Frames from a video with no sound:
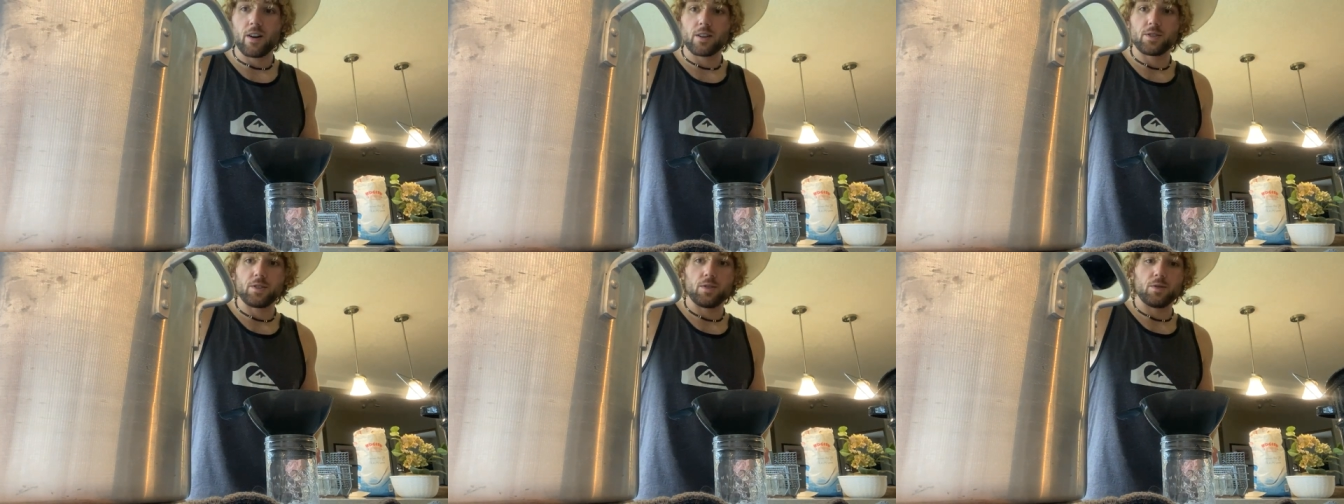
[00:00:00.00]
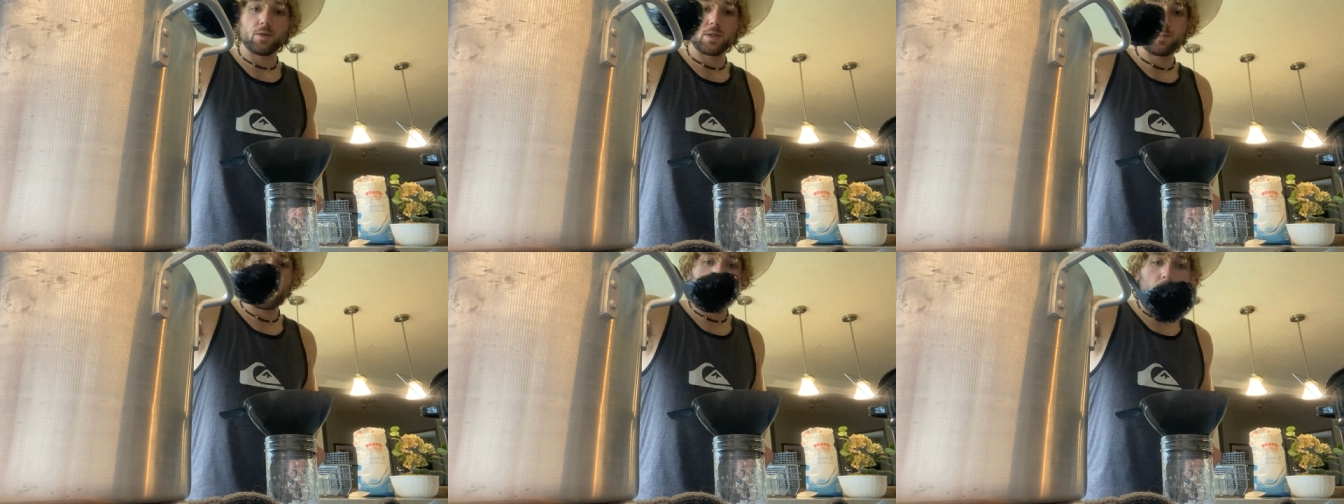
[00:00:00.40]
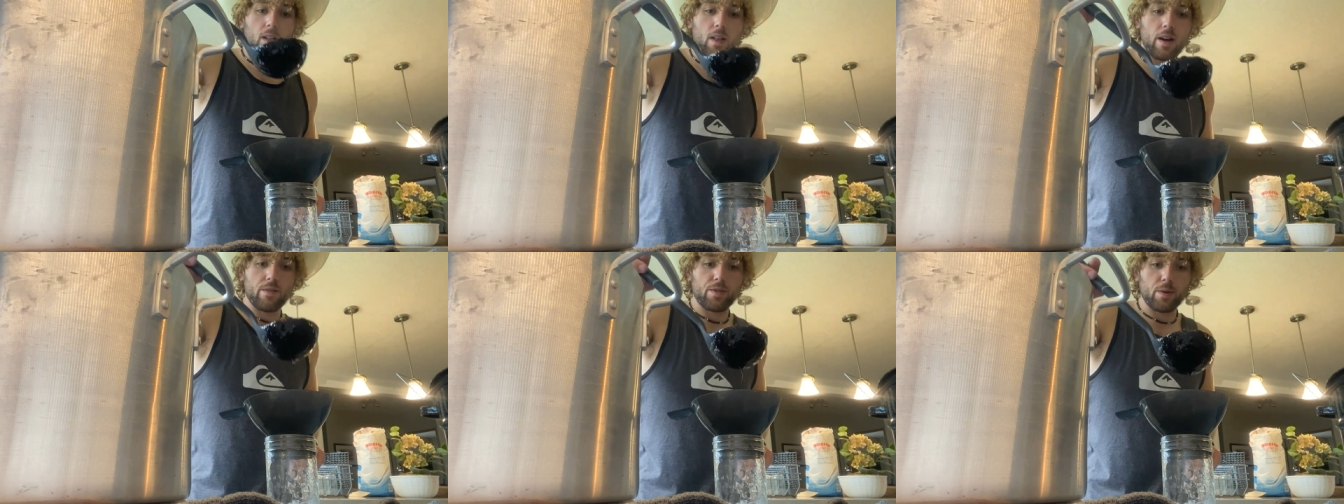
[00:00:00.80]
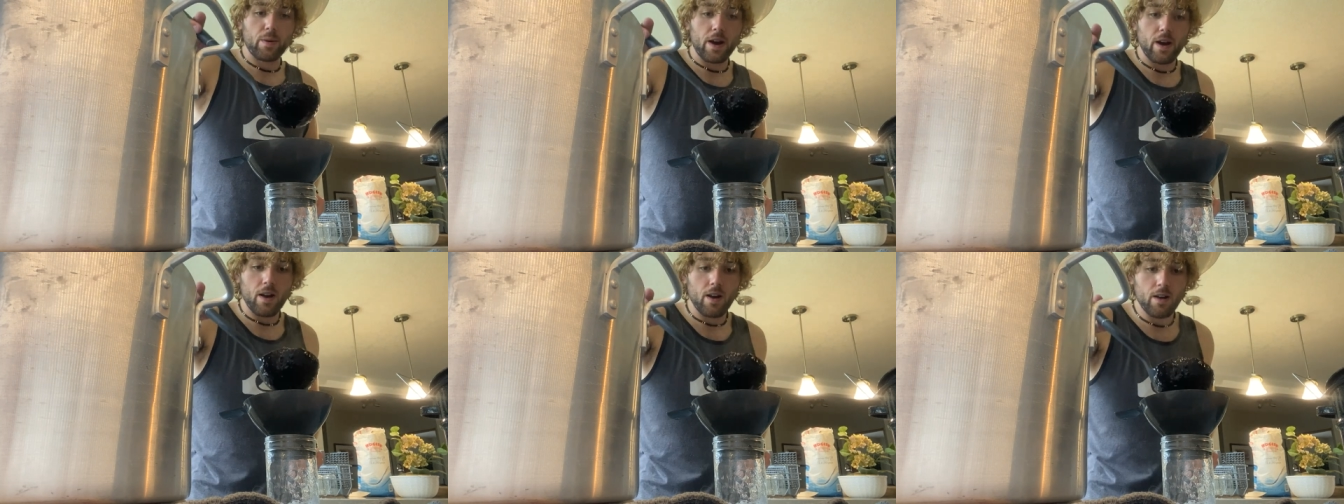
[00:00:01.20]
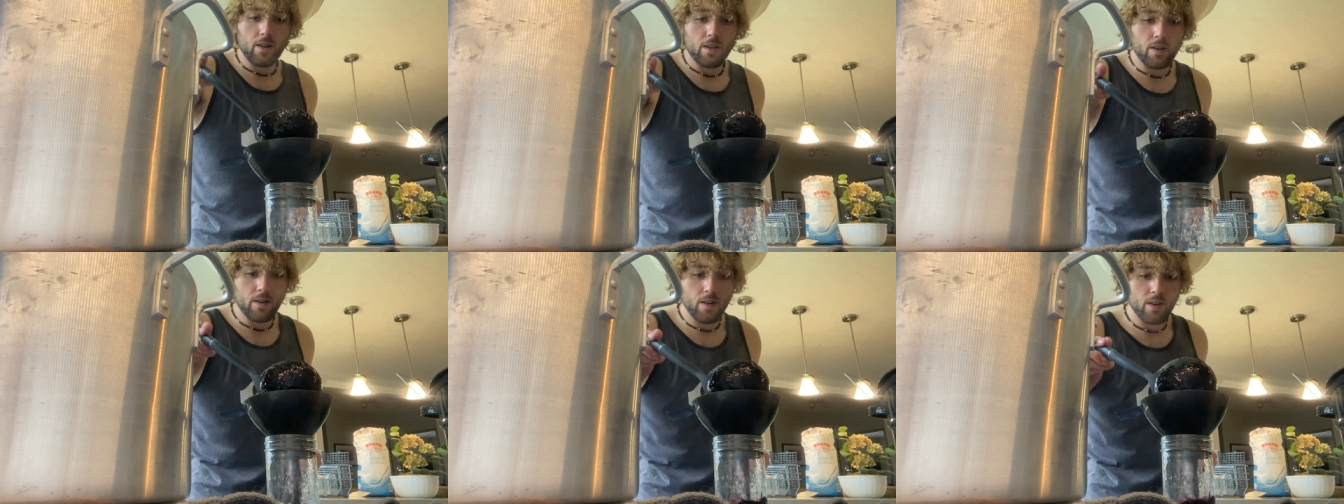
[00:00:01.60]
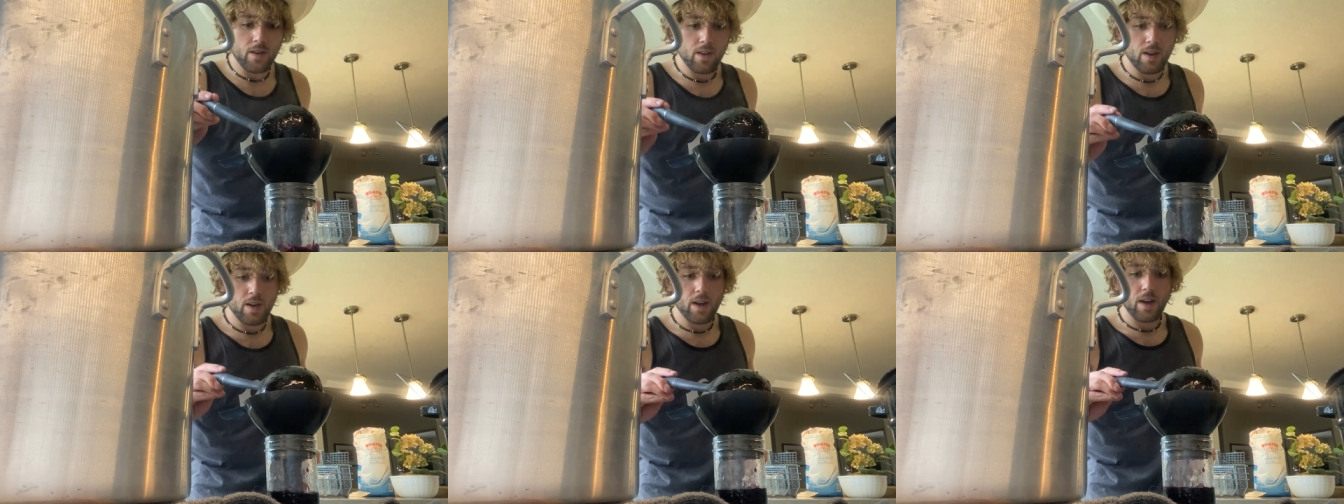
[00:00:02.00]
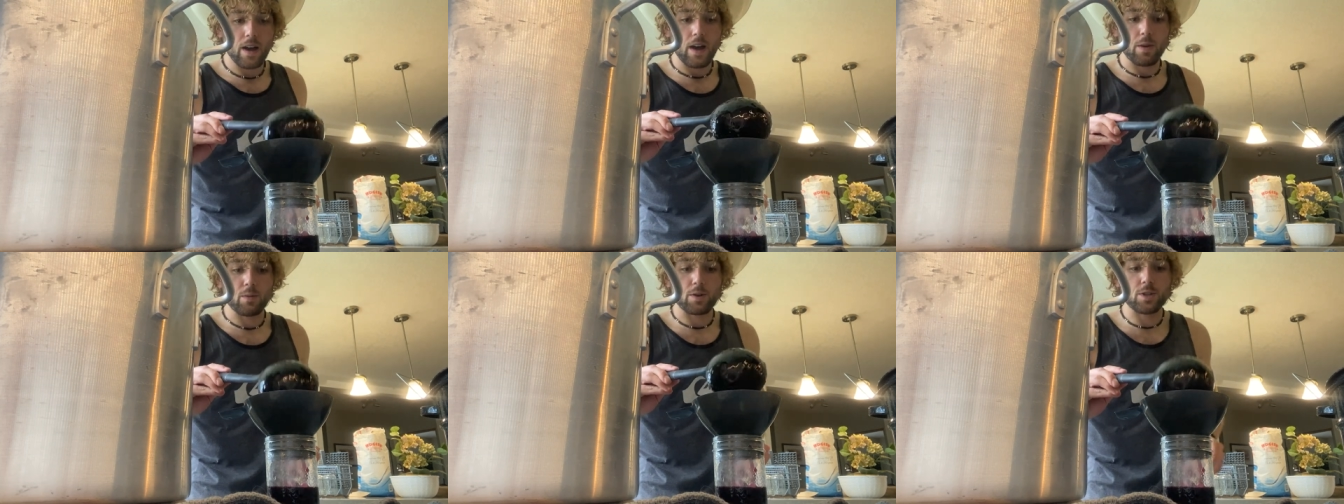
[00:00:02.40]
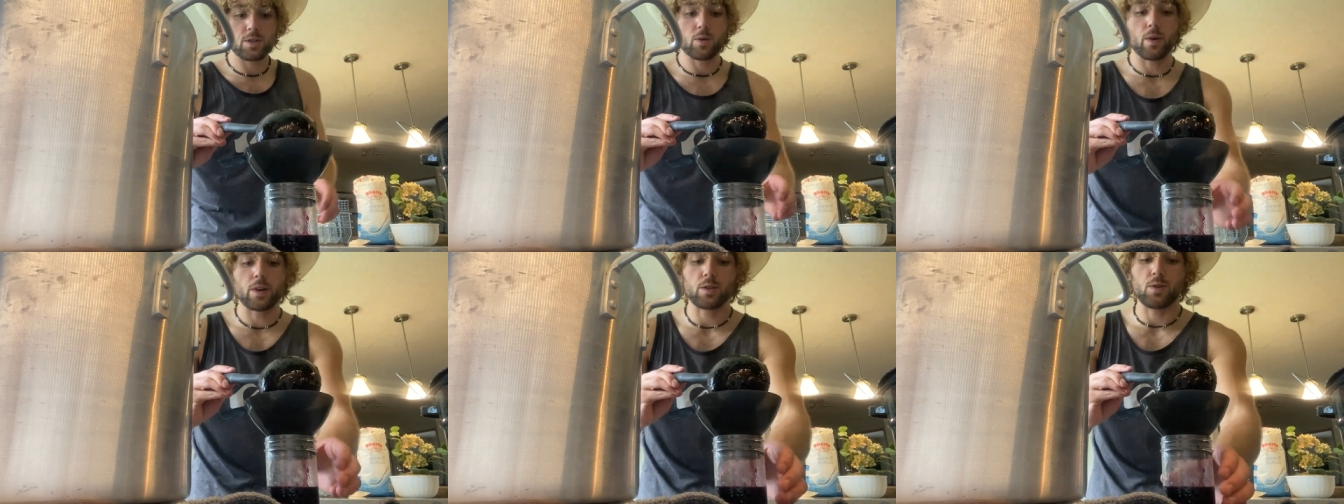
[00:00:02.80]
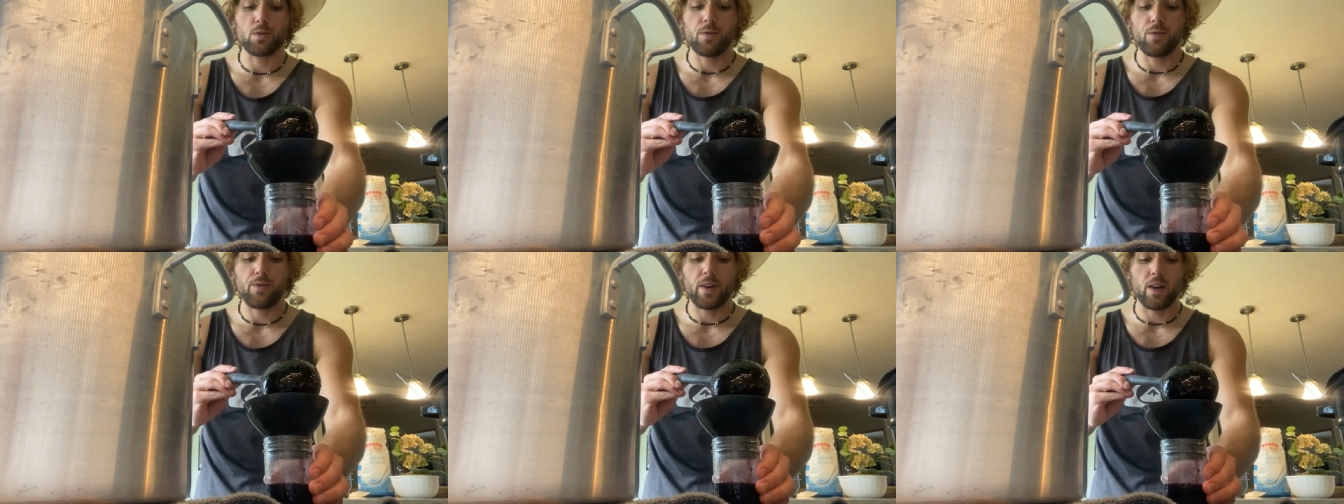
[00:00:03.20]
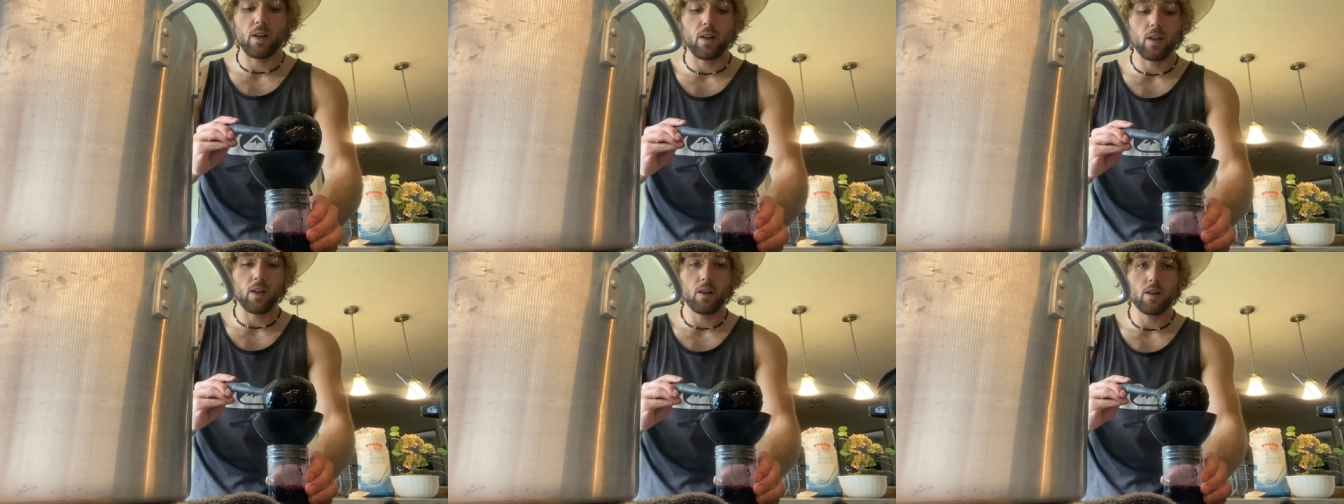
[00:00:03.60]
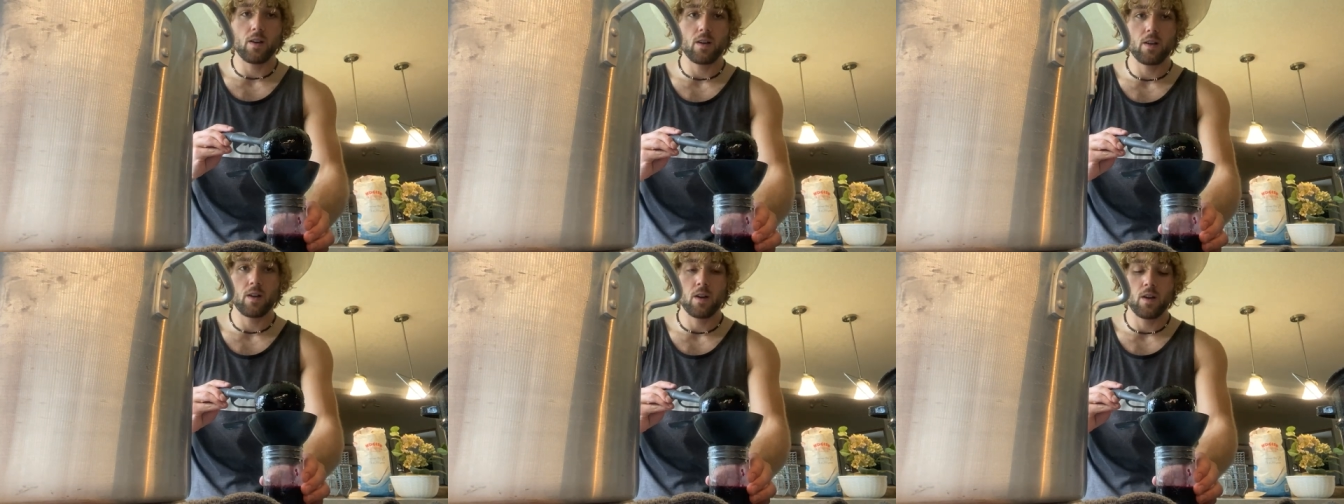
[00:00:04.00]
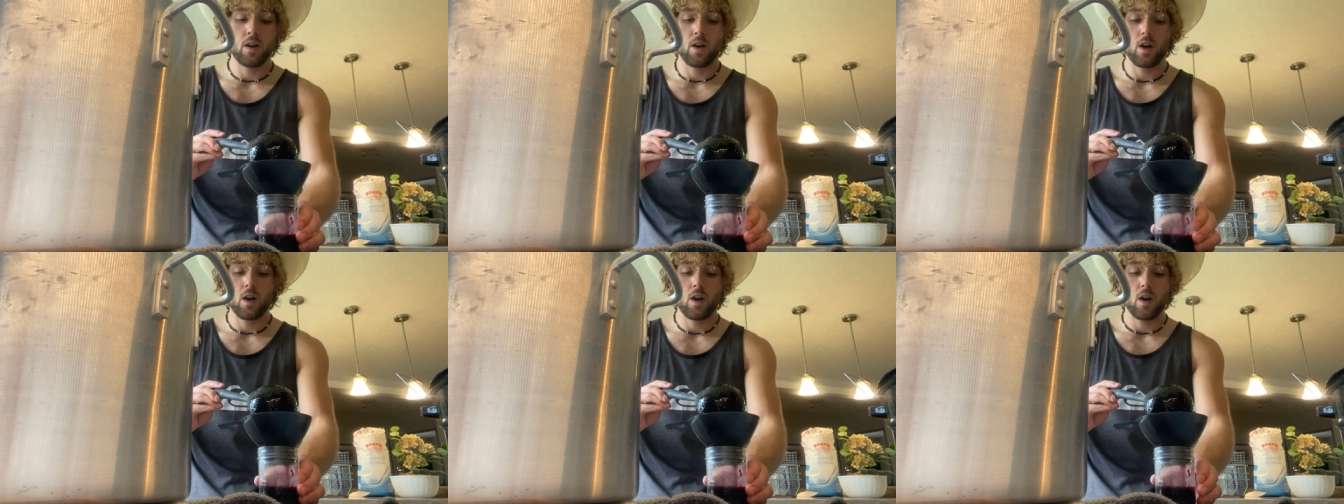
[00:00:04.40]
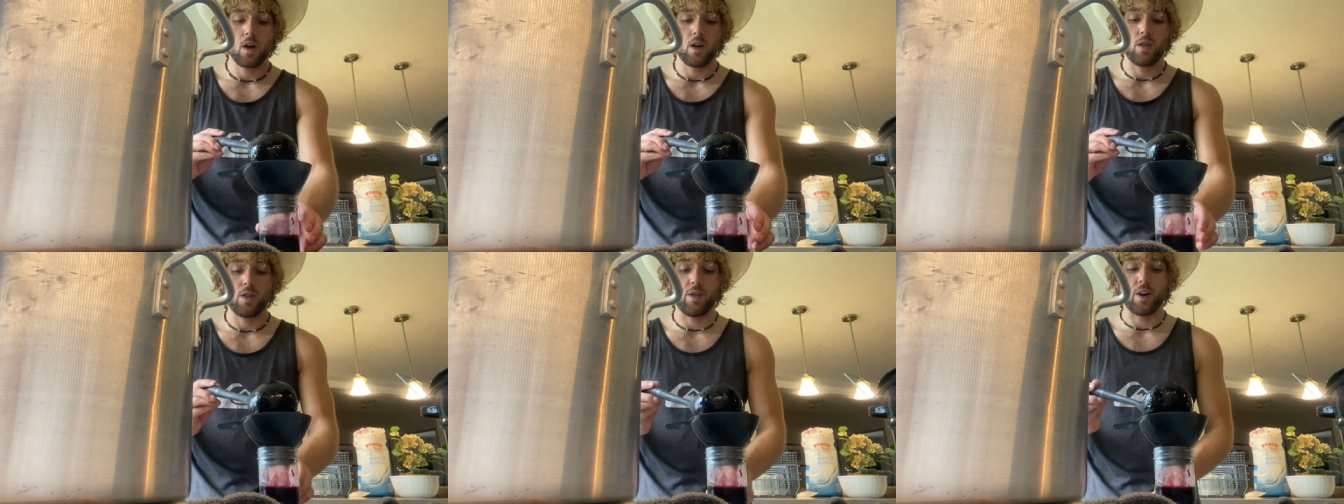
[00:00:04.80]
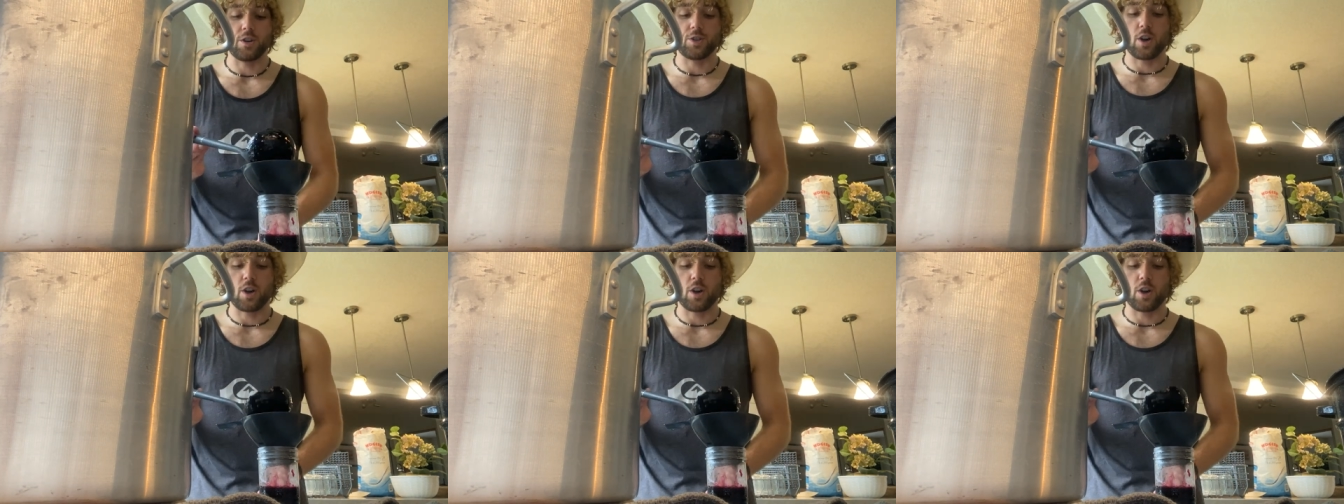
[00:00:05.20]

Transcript: not to spill everywhere. And we're just going to fill the